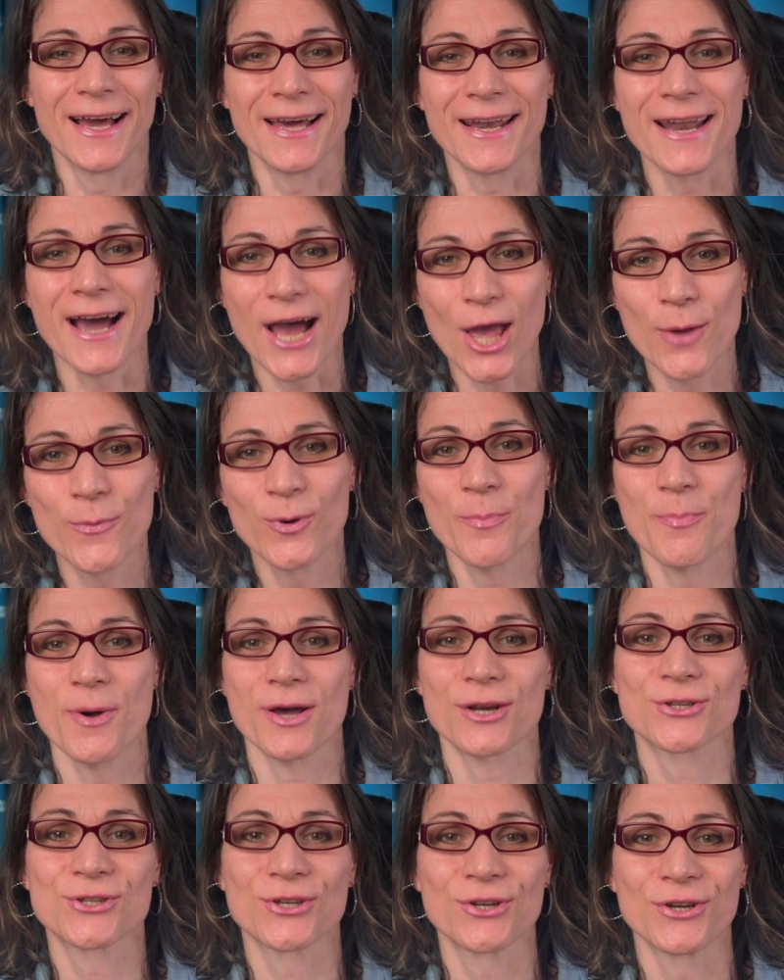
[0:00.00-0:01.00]
And I will
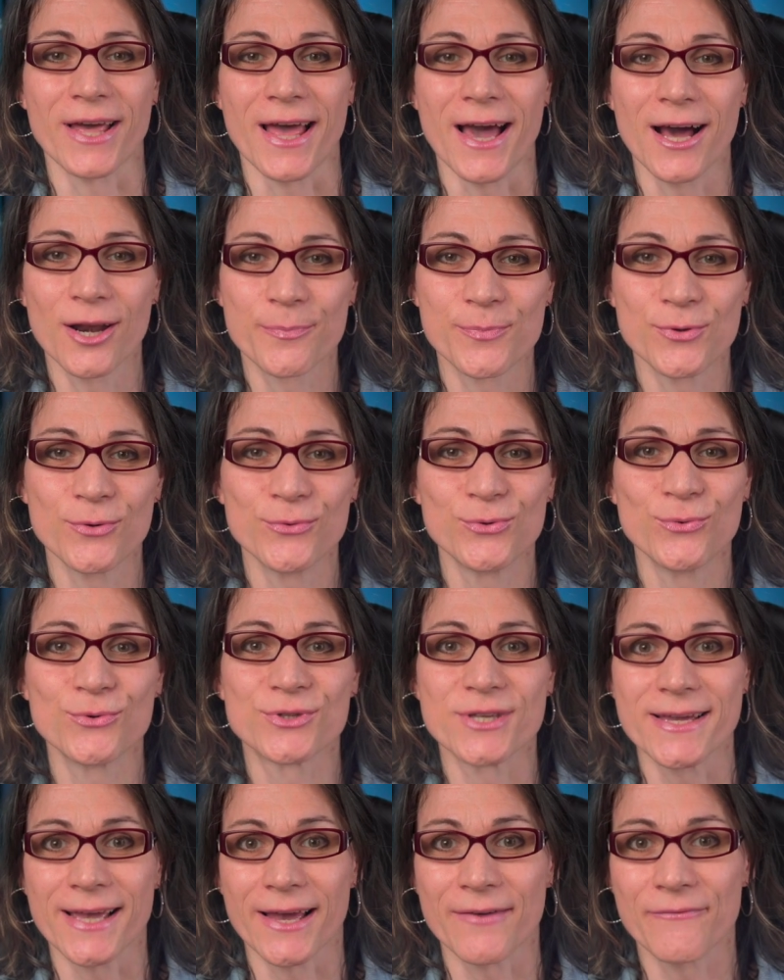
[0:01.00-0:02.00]
personally help you
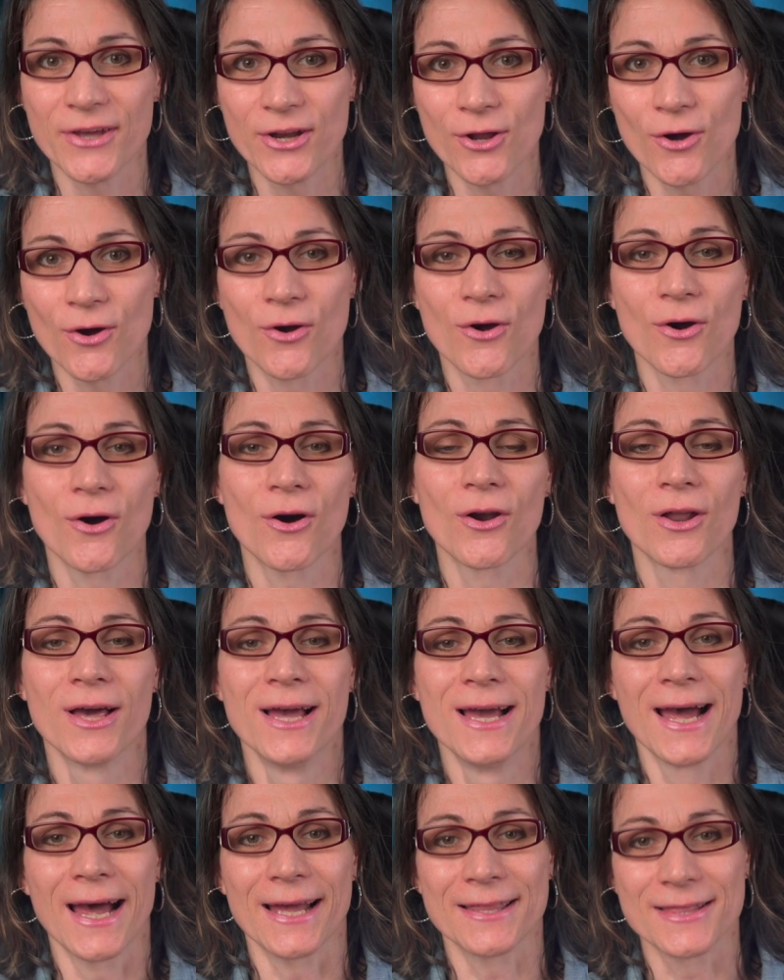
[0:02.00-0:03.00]
using a video call
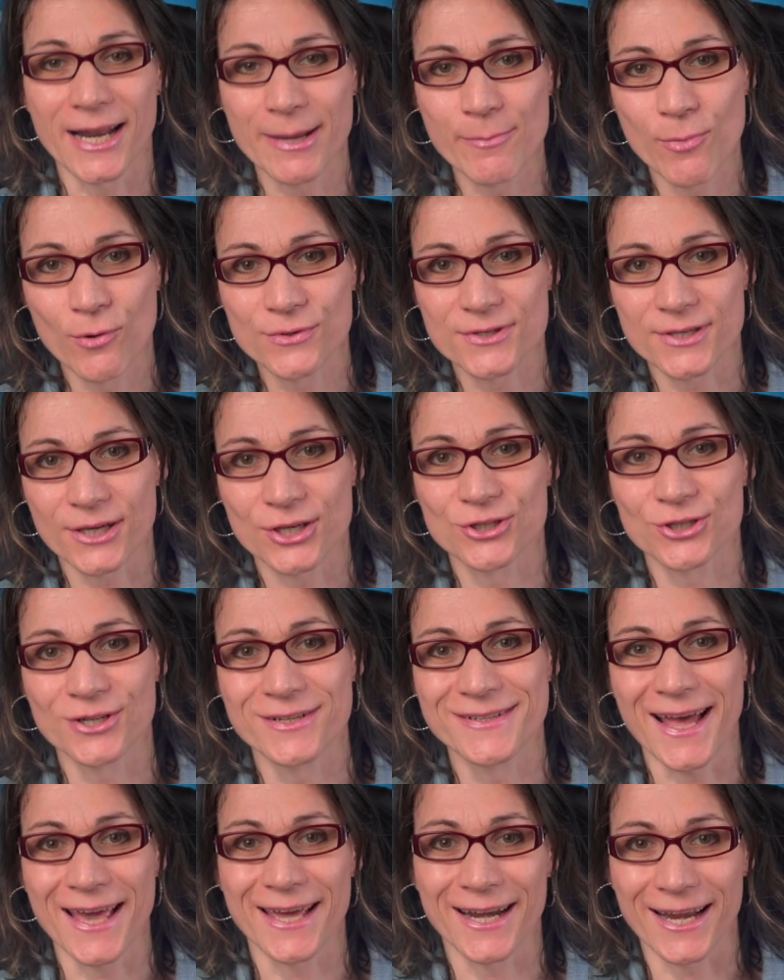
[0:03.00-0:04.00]
and remote
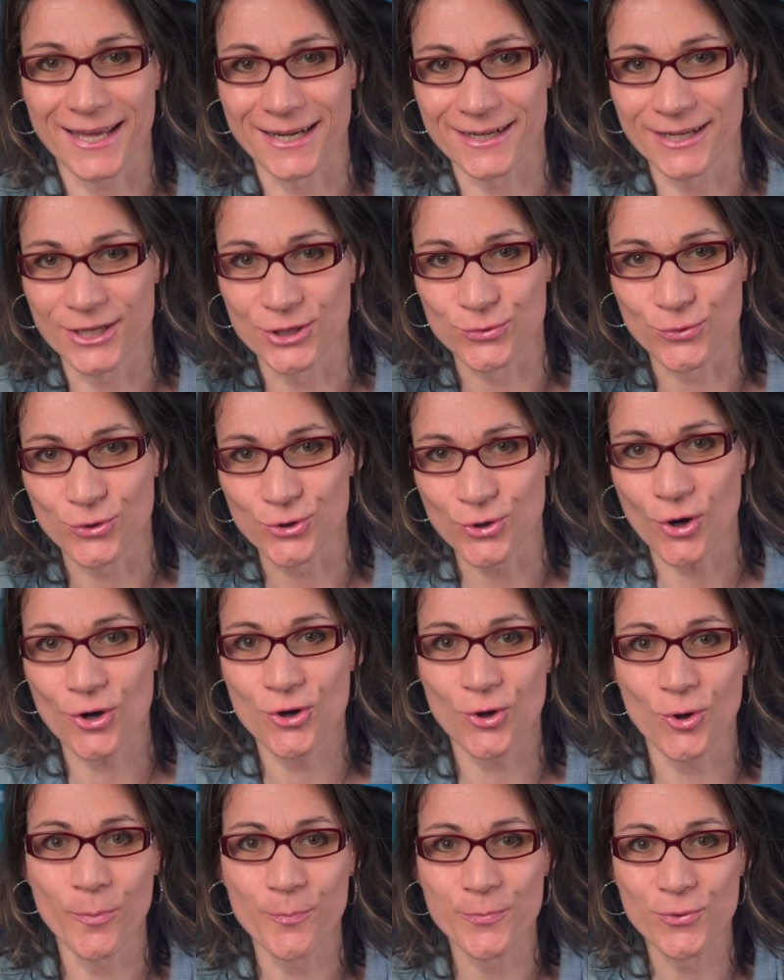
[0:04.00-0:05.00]
session directly to
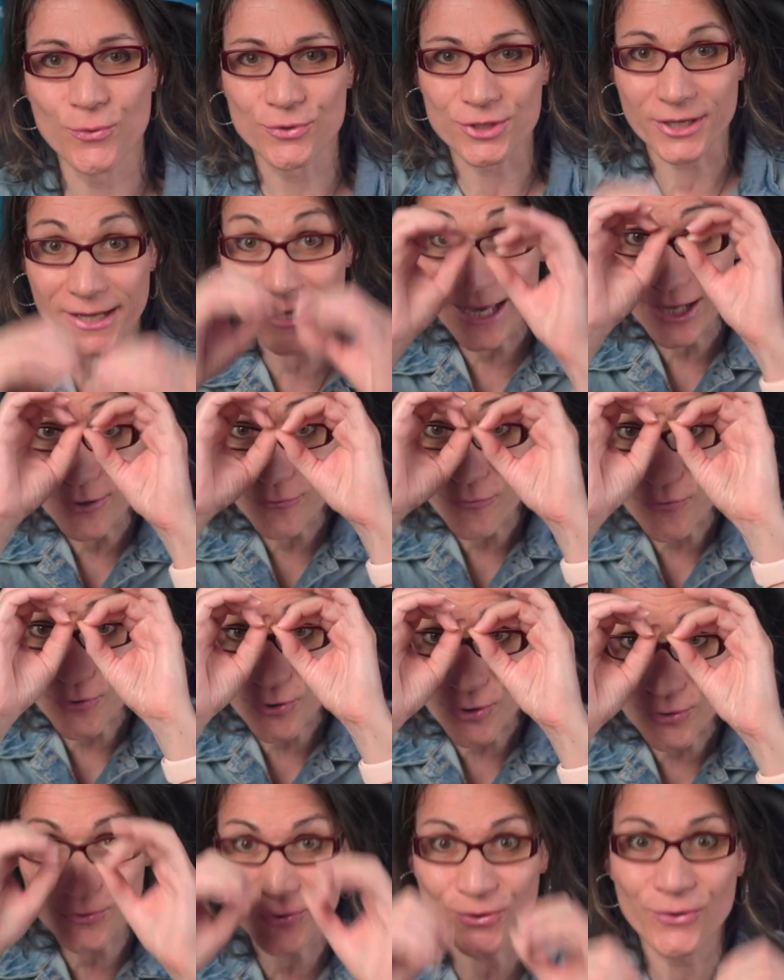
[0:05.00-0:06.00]
your computer in
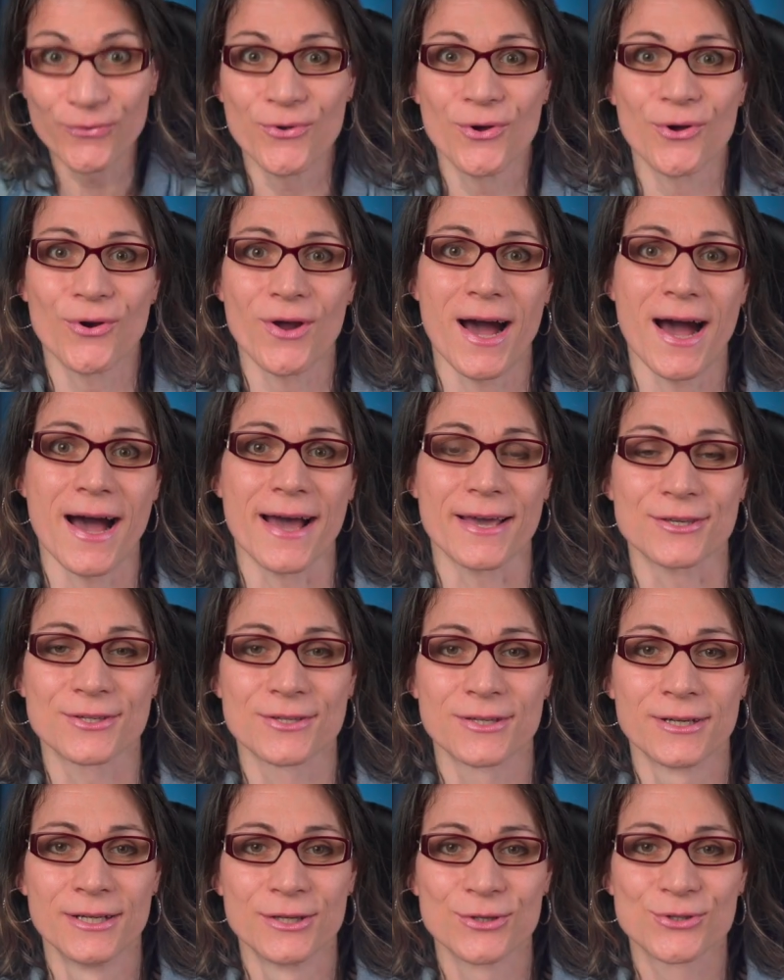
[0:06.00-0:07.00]
front of your
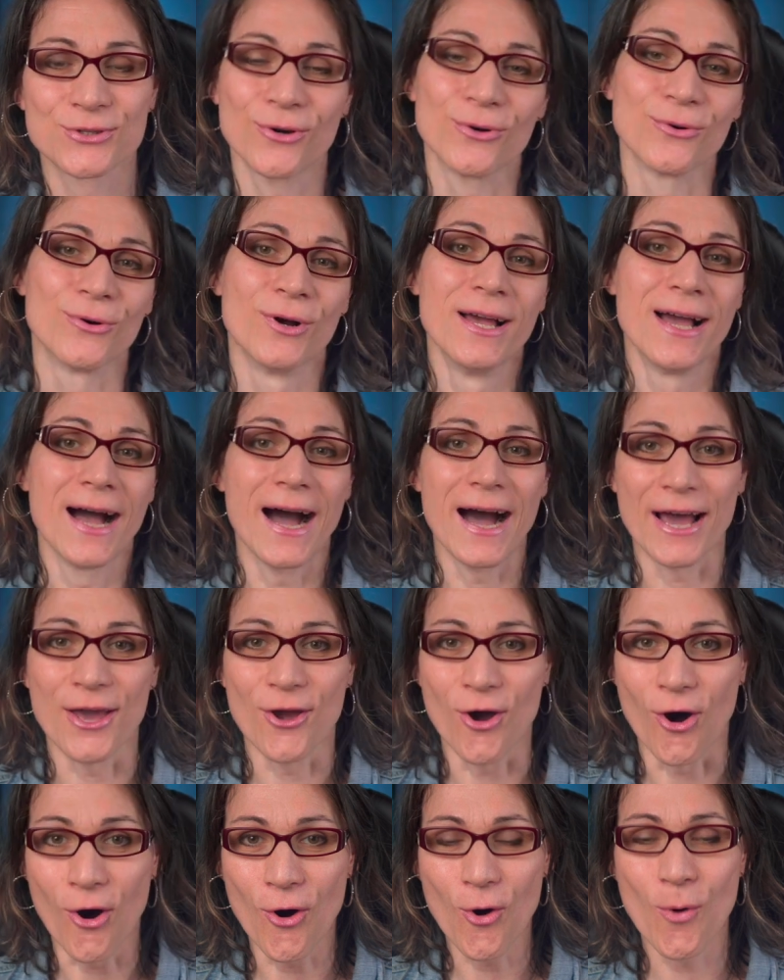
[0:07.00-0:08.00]
eyes. So, I
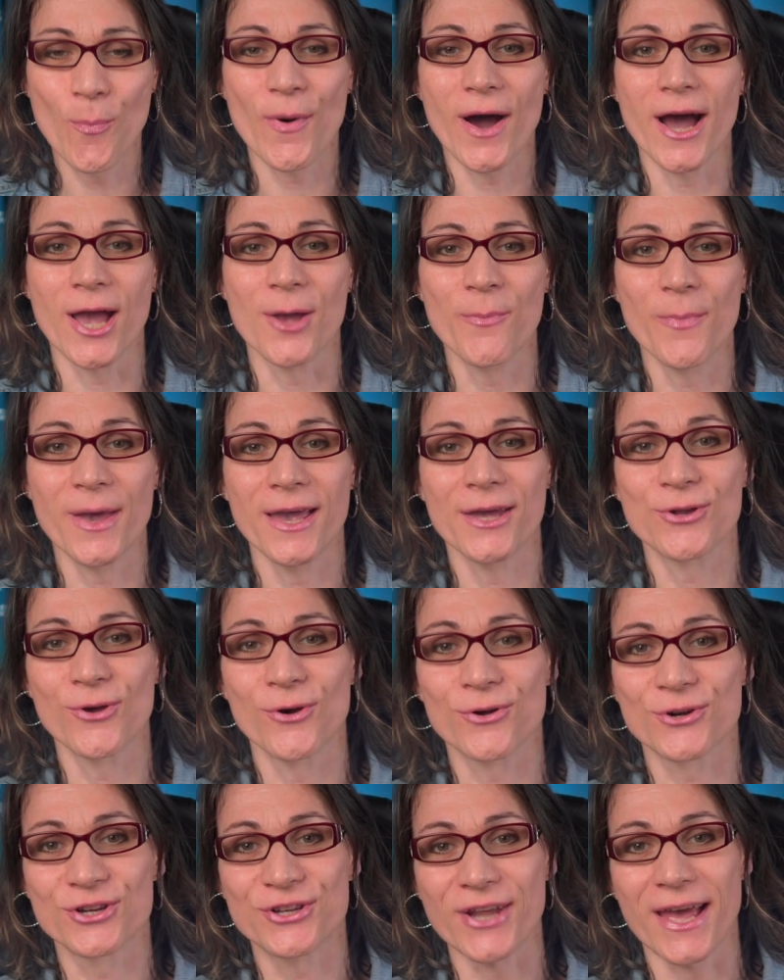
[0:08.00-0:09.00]
hope I made
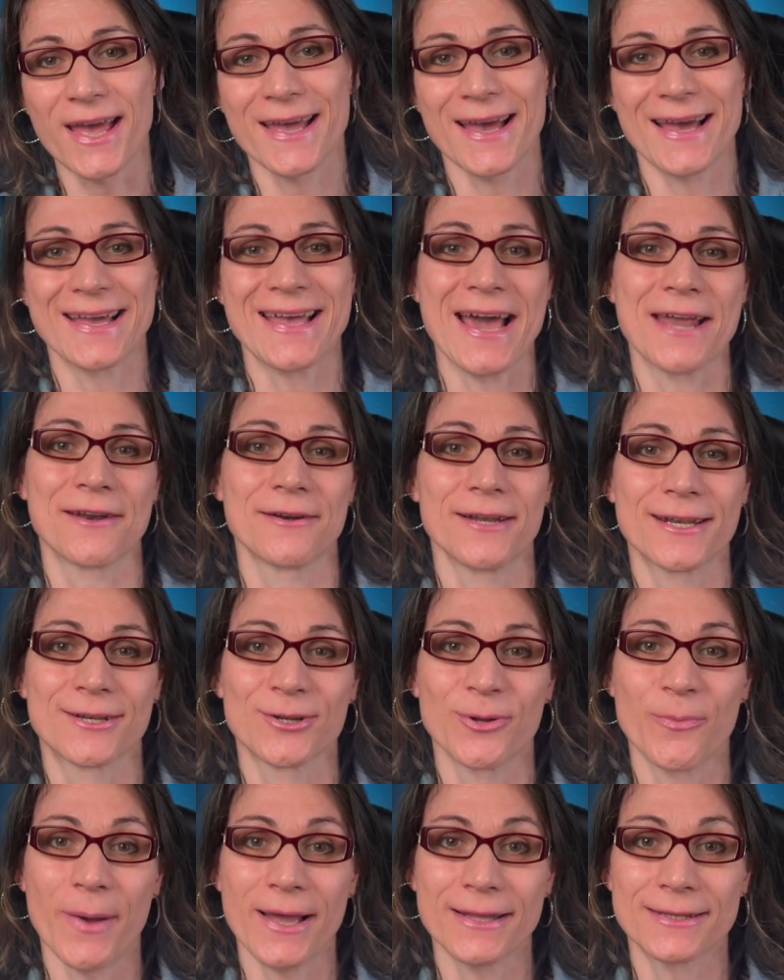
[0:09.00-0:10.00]
your day again a
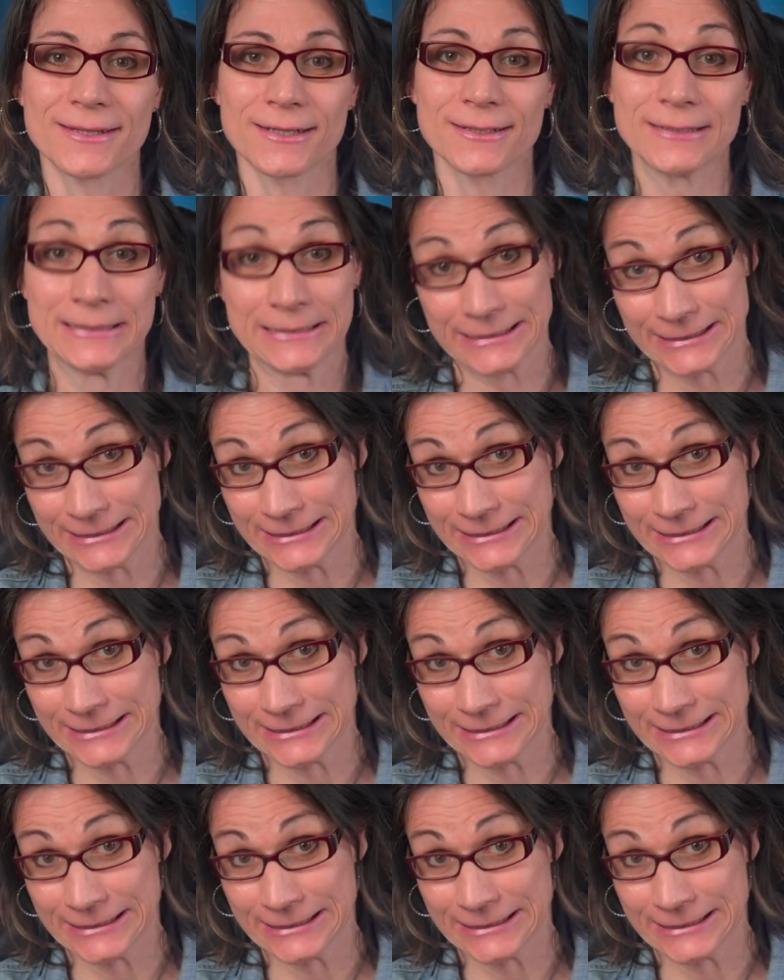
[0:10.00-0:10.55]
little better.